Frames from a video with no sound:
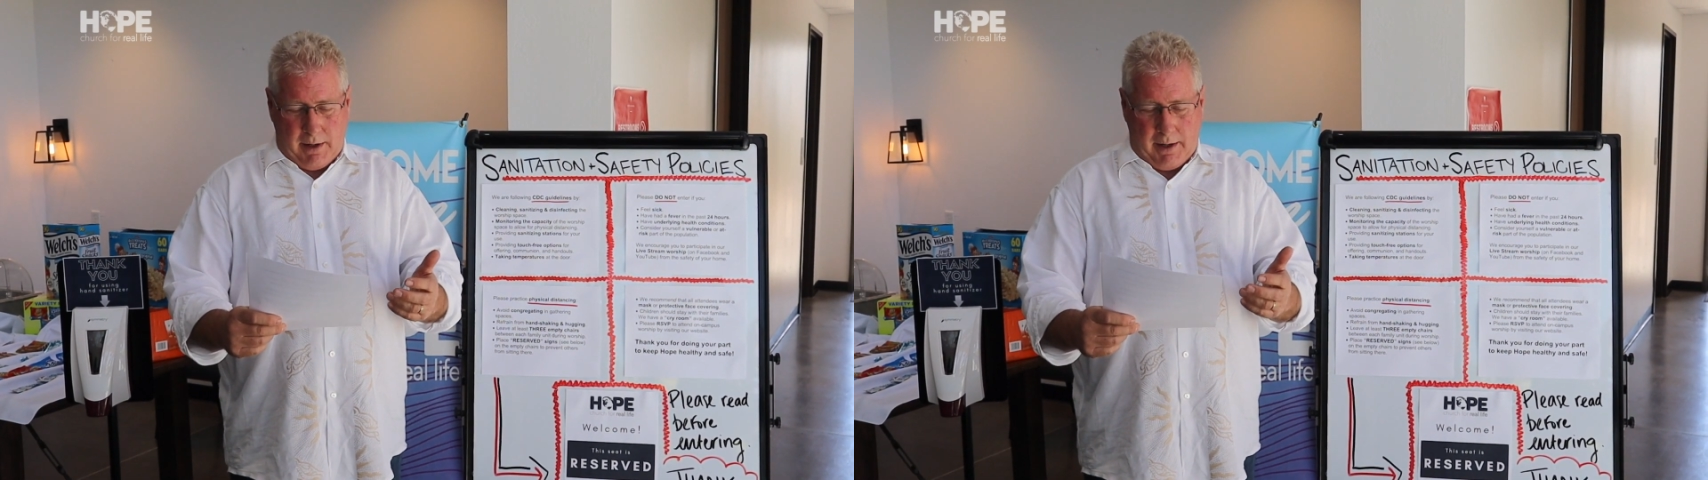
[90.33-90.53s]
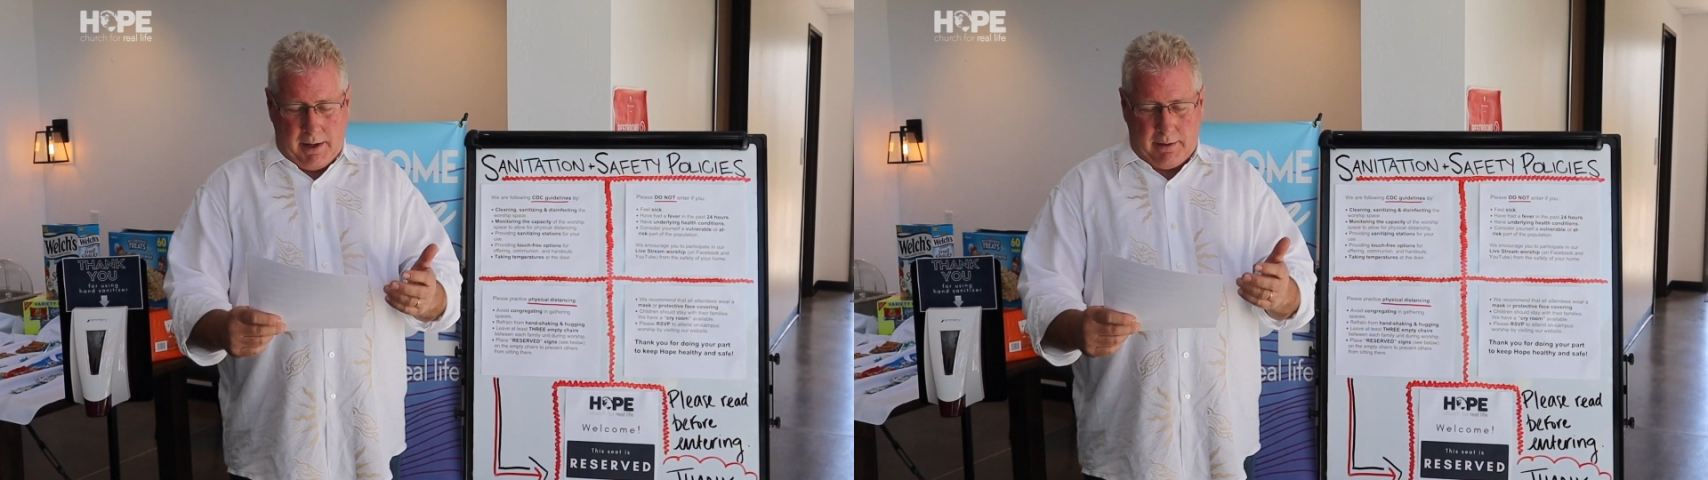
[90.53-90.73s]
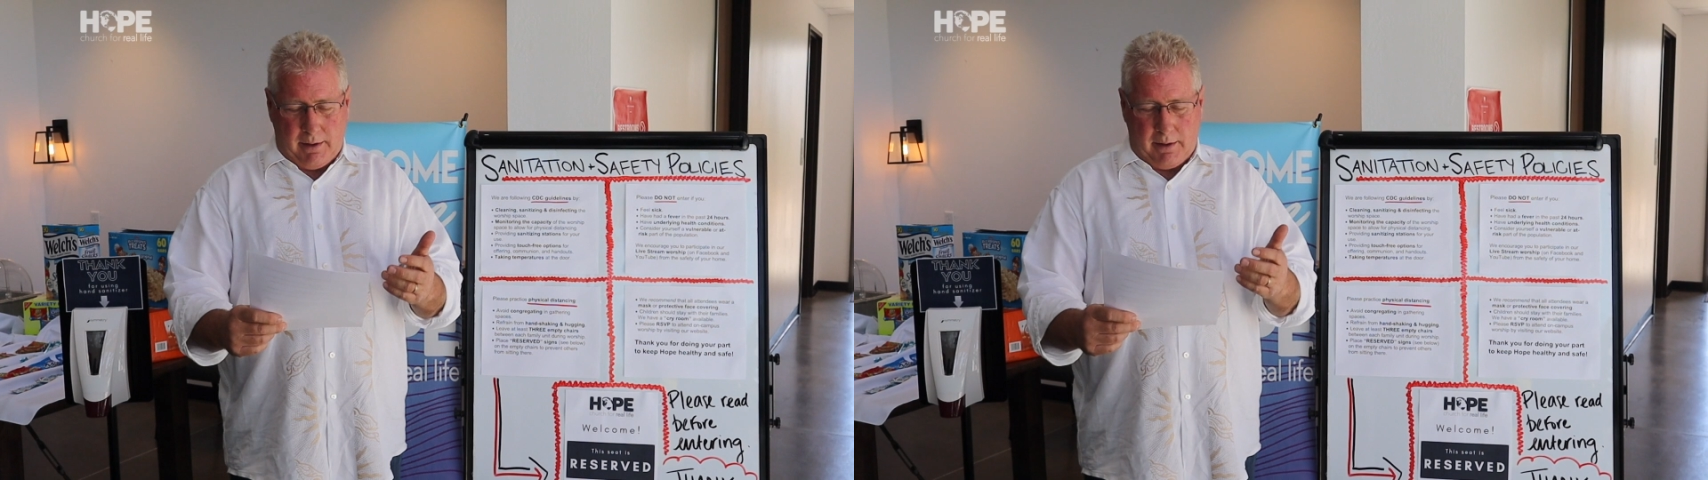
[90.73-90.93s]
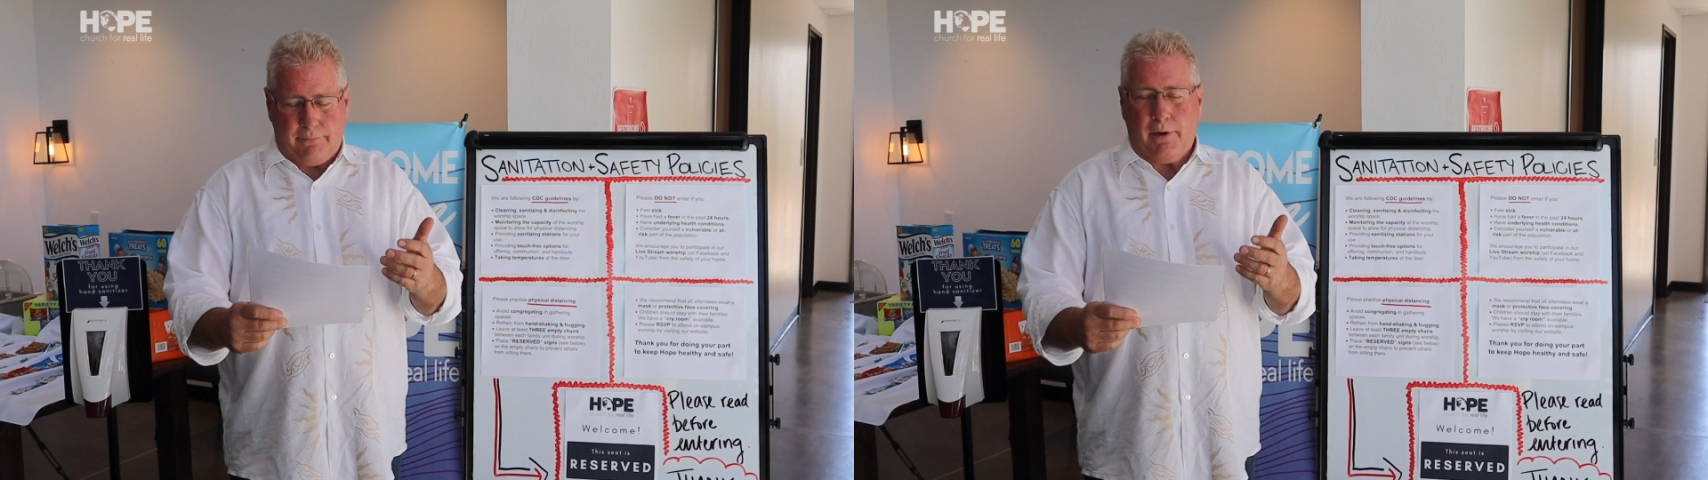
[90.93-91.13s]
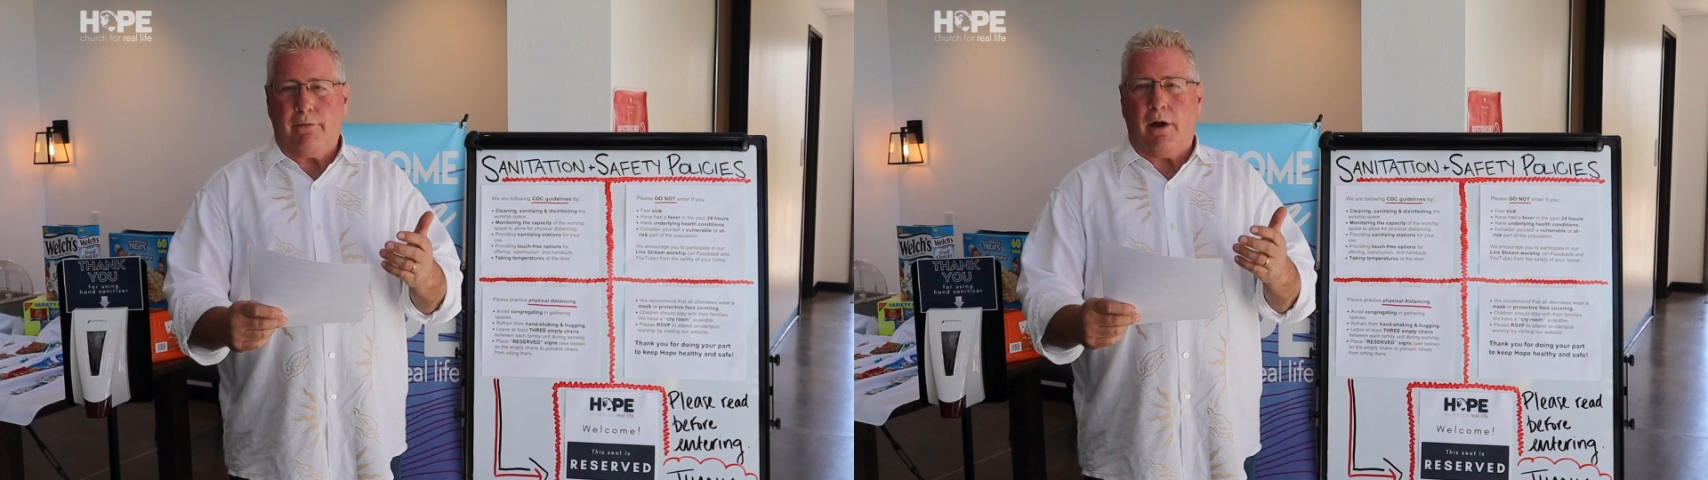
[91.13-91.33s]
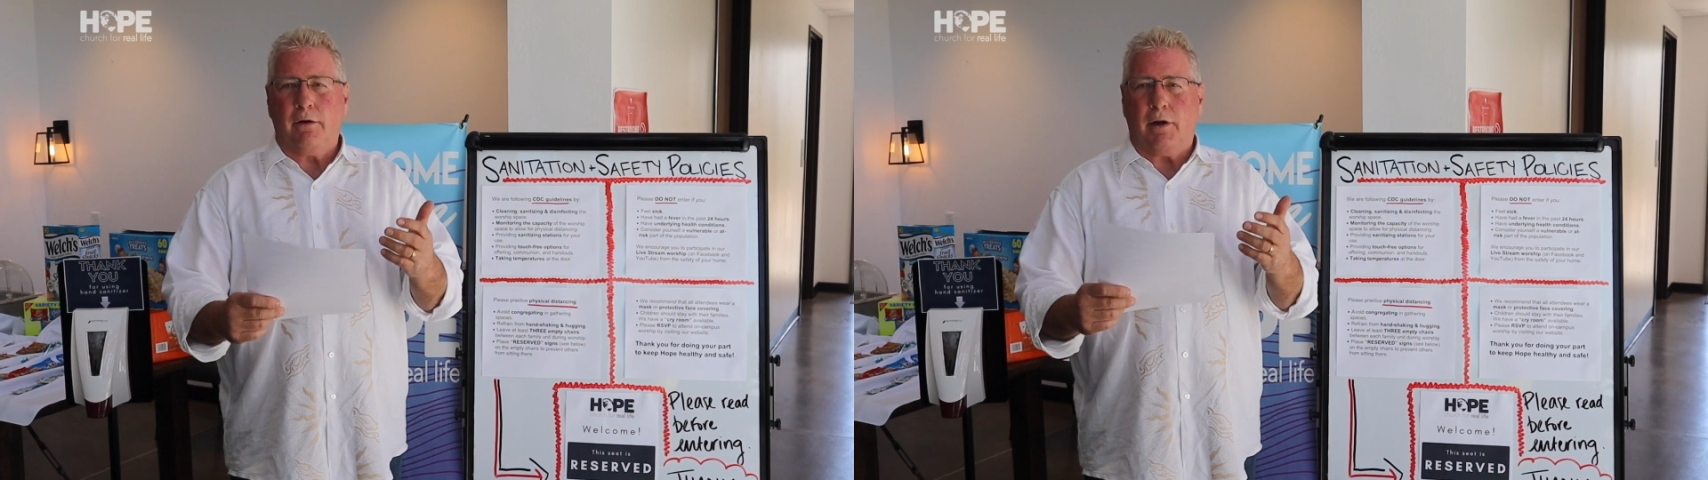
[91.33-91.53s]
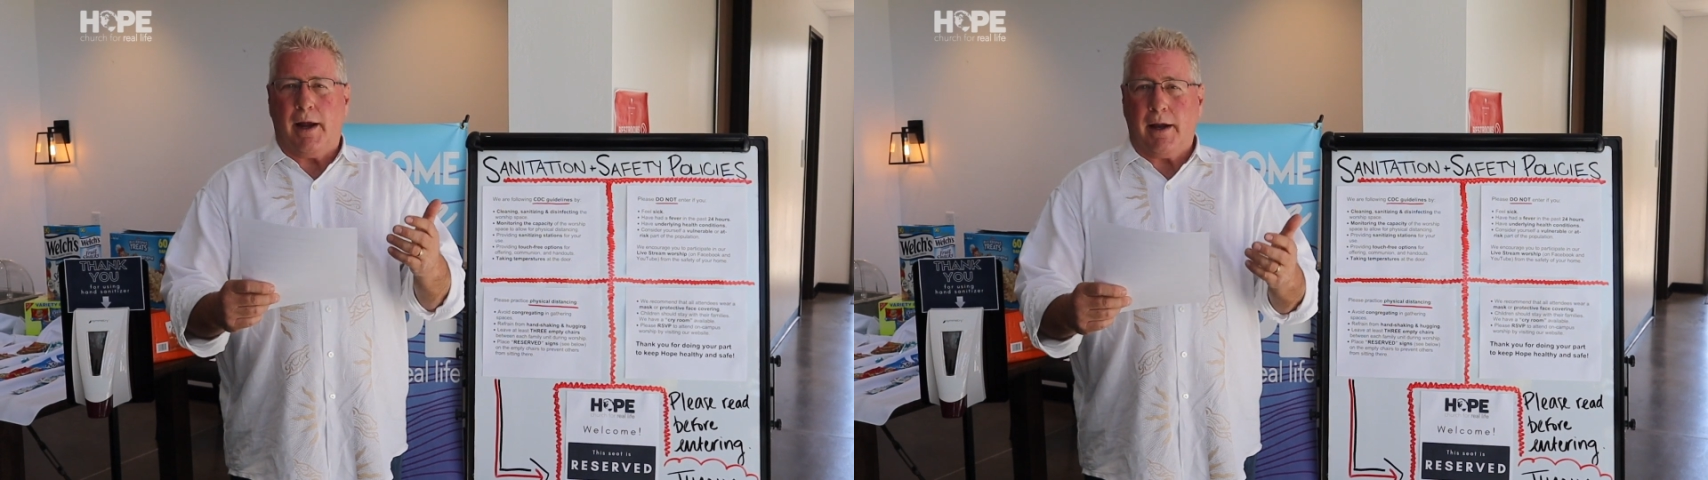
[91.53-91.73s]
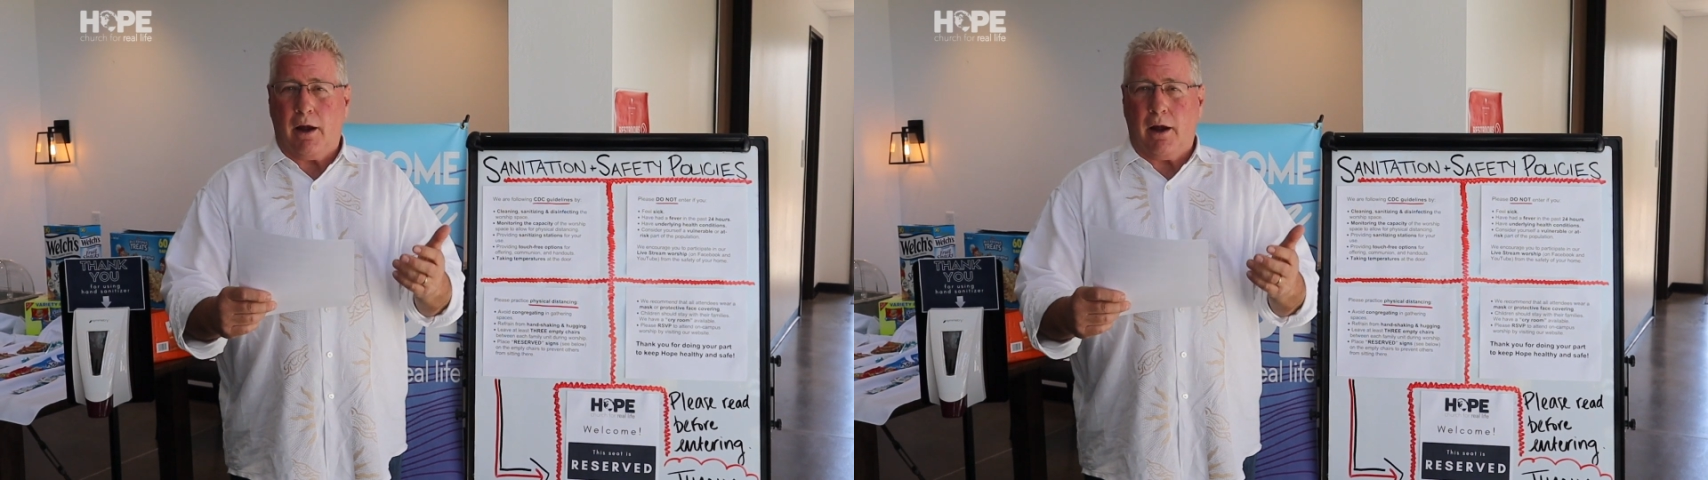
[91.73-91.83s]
And if you have underlying